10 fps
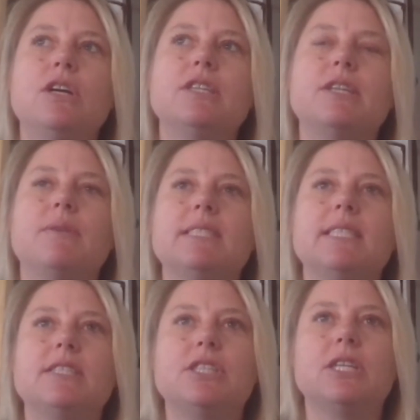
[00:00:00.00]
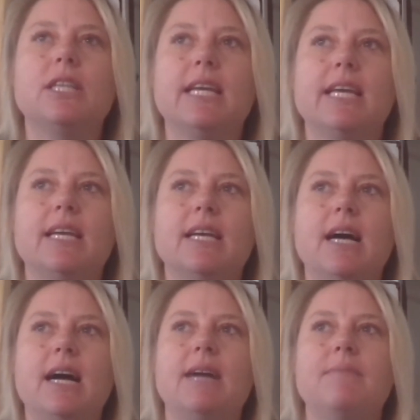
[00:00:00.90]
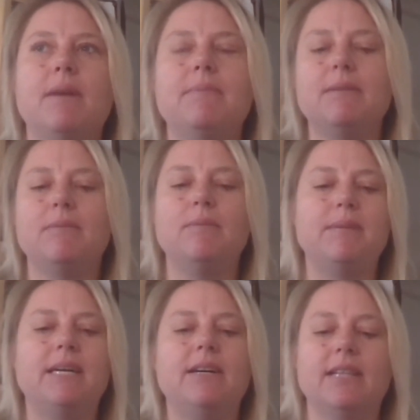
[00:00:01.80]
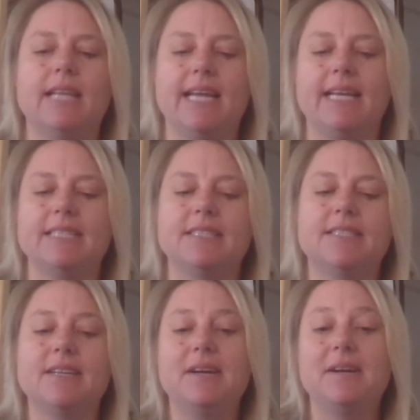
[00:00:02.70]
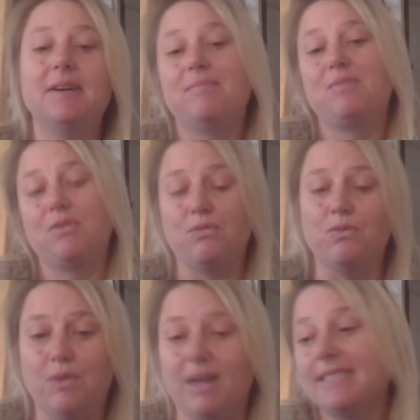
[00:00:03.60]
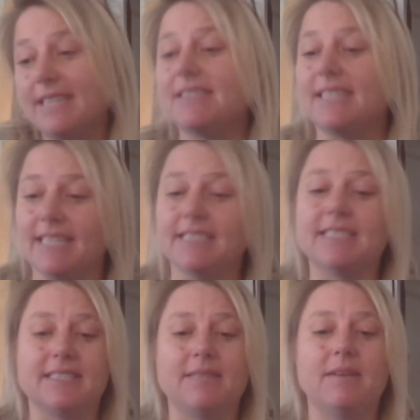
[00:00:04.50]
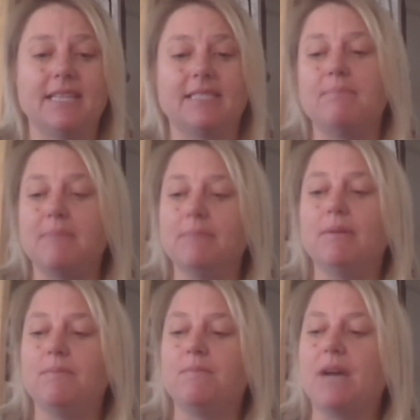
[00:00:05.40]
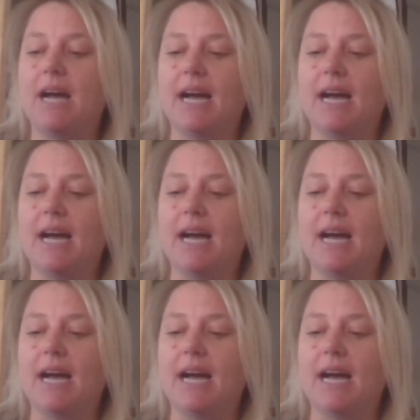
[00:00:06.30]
So essentially, a minimum bill is what it says it is. It's a minimum